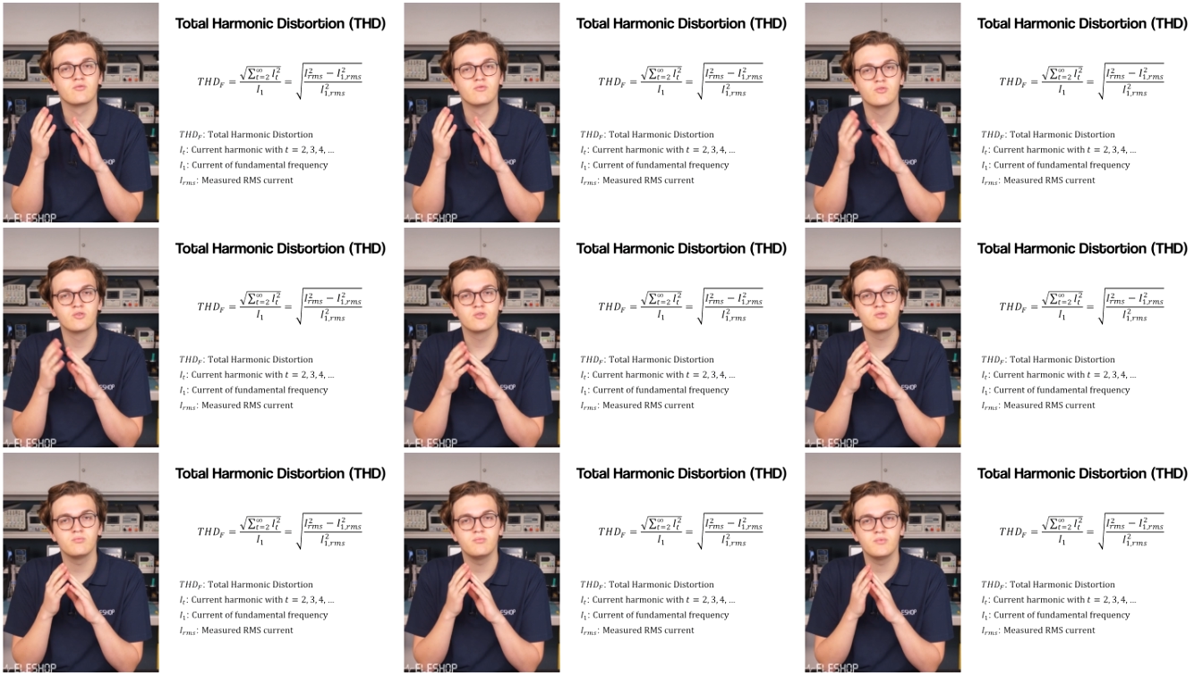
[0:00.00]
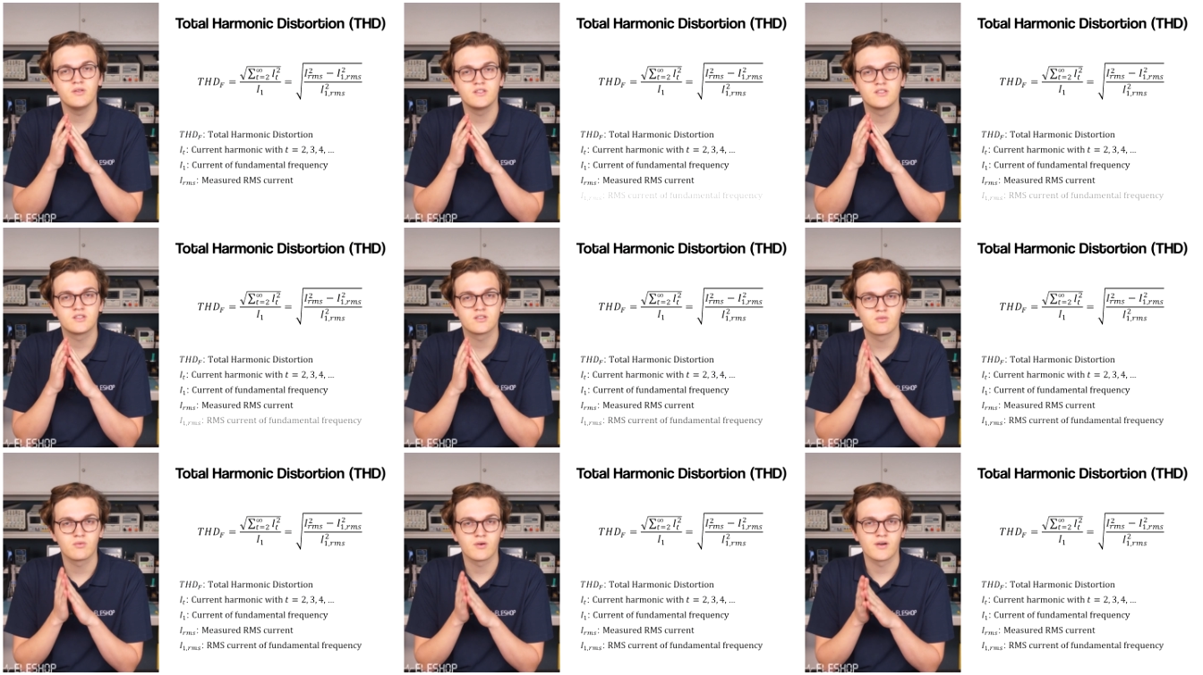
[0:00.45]
root mean
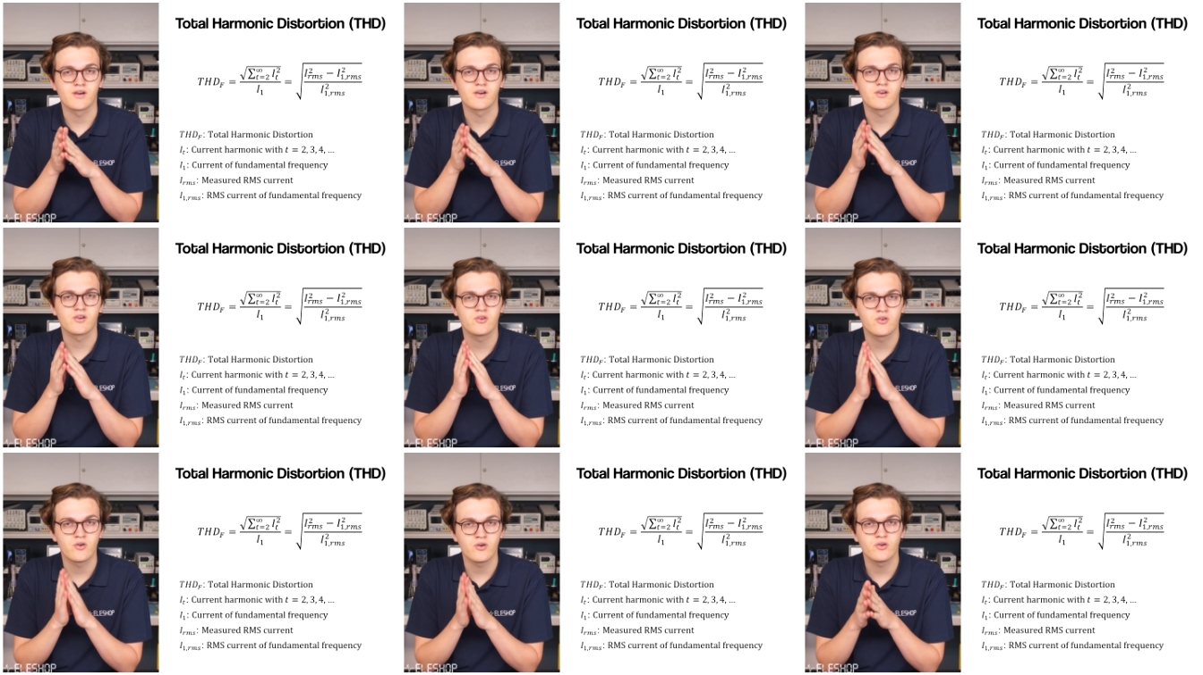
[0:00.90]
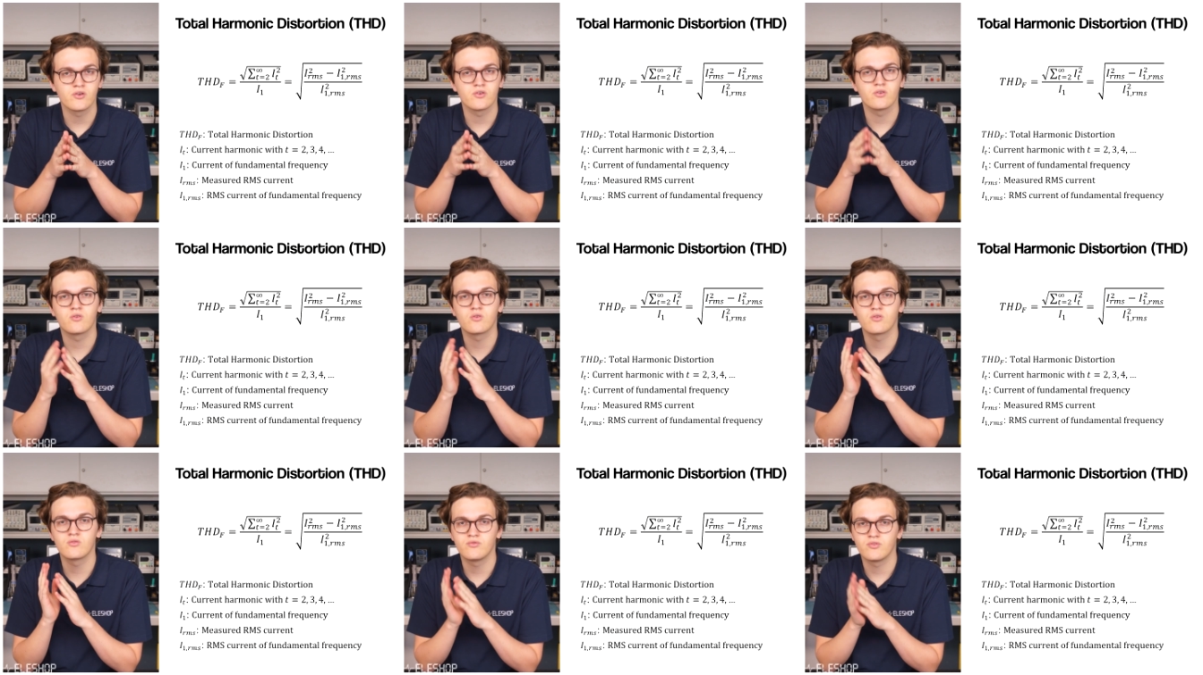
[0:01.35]
square
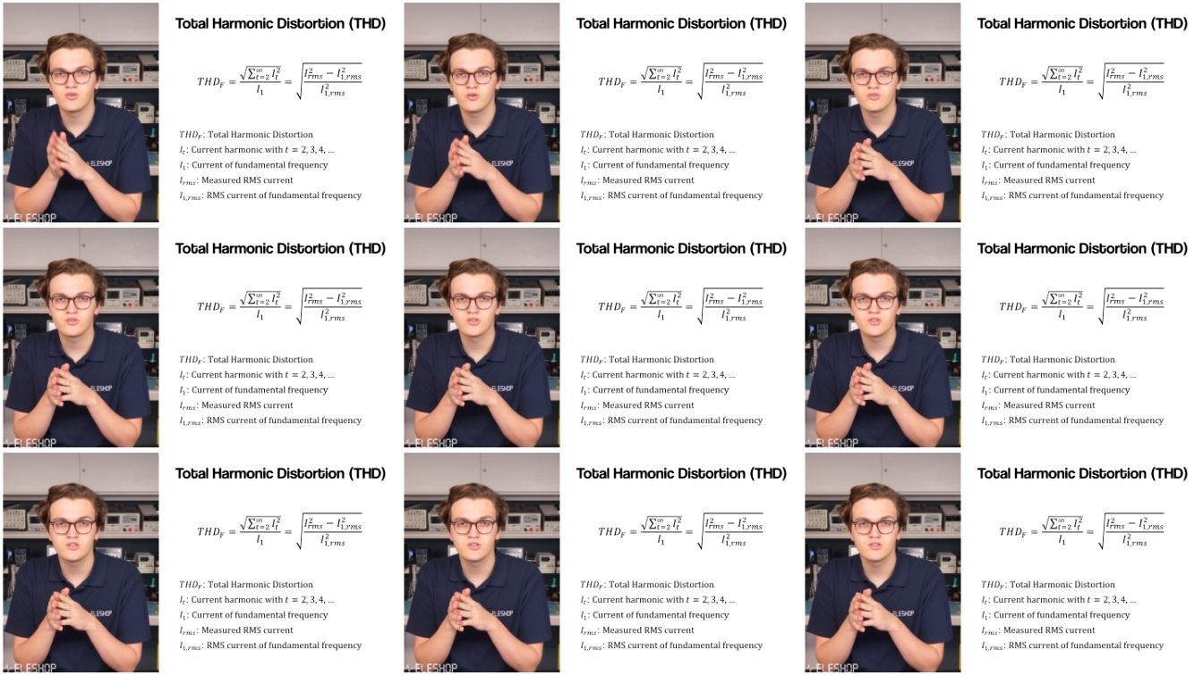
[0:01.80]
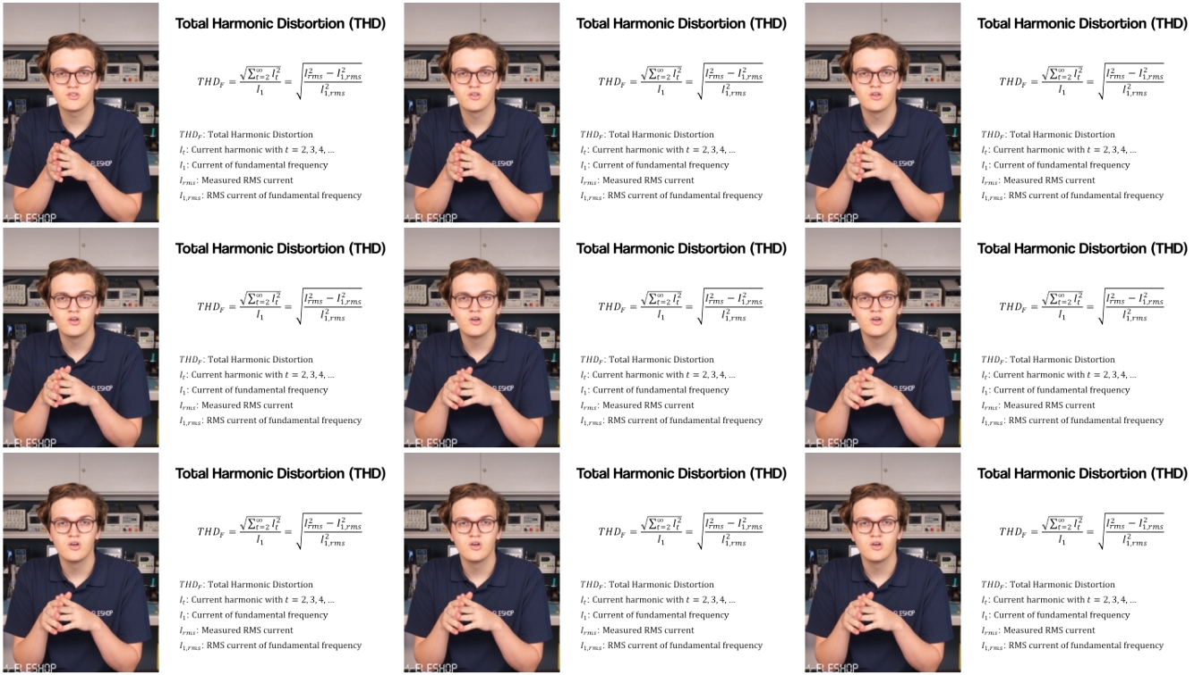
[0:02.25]
current or voltage